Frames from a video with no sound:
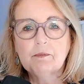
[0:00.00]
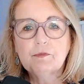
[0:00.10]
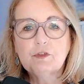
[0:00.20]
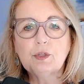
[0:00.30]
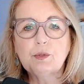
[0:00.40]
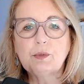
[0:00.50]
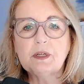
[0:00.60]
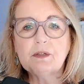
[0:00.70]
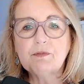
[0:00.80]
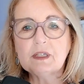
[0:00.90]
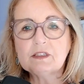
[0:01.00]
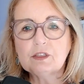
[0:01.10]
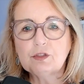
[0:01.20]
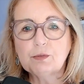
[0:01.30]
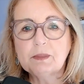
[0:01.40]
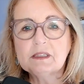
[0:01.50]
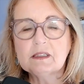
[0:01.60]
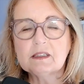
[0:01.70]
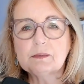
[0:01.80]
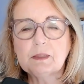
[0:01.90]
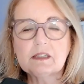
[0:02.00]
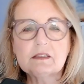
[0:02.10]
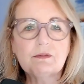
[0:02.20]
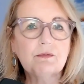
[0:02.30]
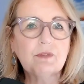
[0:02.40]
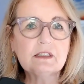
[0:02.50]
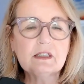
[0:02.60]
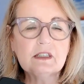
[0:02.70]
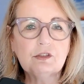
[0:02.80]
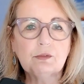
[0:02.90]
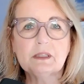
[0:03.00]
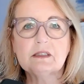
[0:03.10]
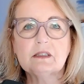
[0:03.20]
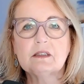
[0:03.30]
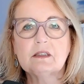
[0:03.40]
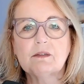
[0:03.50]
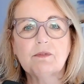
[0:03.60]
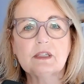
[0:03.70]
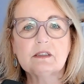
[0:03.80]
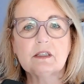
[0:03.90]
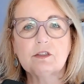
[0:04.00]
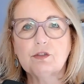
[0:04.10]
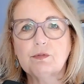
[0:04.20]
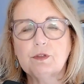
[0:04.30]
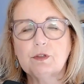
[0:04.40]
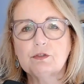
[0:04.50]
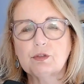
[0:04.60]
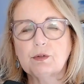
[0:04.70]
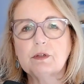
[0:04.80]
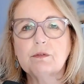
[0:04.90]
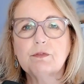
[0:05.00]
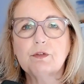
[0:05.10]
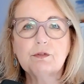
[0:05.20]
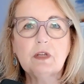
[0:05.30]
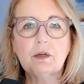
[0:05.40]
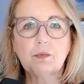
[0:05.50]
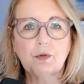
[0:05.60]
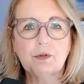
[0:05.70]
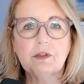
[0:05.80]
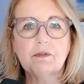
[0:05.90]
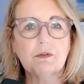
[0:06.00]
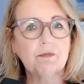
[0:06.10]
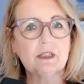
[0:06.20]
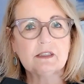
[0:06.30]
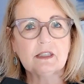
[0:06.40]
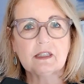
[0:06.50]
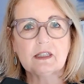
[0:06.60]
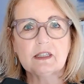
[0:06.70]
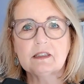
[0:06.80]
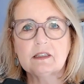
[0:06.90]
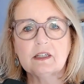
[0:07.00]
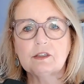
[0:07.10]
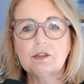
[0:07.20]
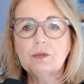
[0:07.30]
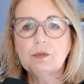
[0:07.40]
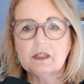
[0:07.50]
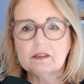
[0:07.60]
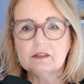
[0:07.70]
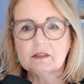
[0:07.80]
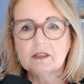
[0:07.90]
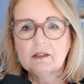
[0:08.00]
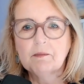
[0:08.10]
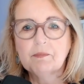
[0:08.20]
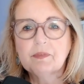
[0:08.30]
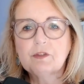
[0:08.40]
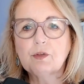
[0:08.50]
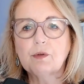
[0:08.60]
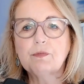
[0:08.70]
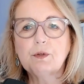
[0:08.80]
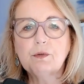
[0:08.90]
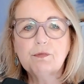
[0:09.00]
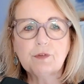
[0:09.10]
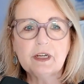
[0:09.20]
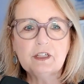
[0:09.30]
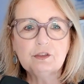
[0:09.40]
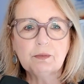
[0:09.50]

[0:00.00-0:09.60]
to invest in your business, because investing in your business is investing in your future. And if you're not worthy of investing in, then who is? So if you're afraid, you